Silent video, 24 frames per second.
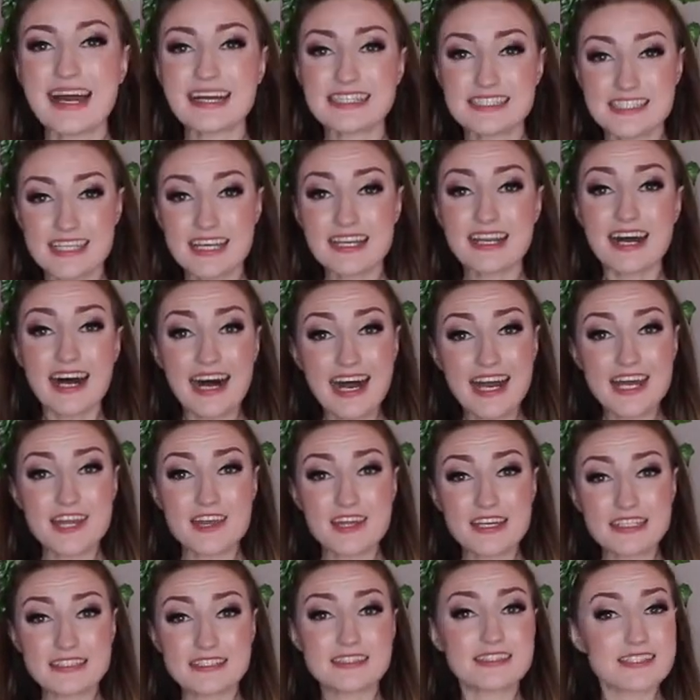And yet I
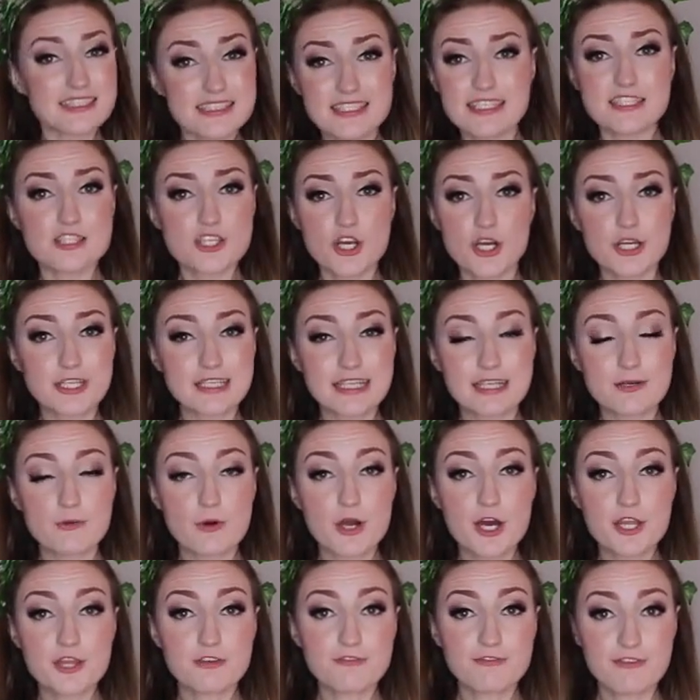think that this is totally
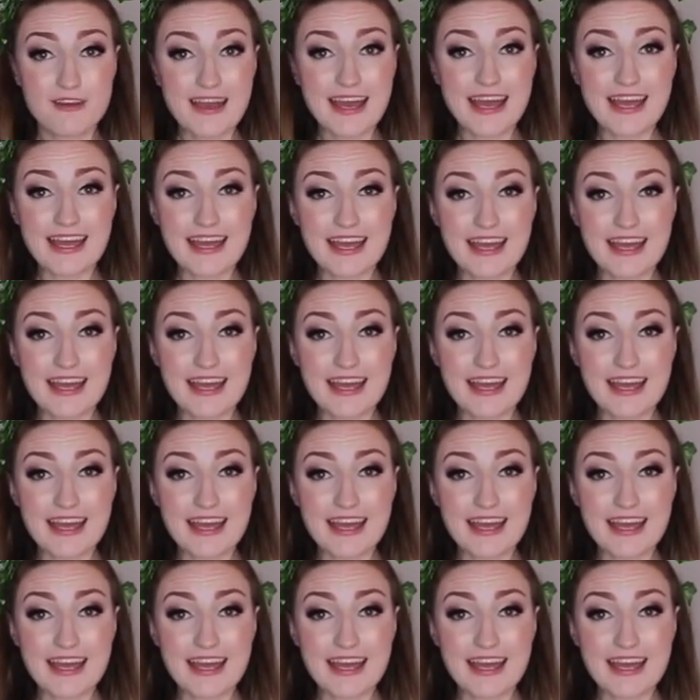worth it for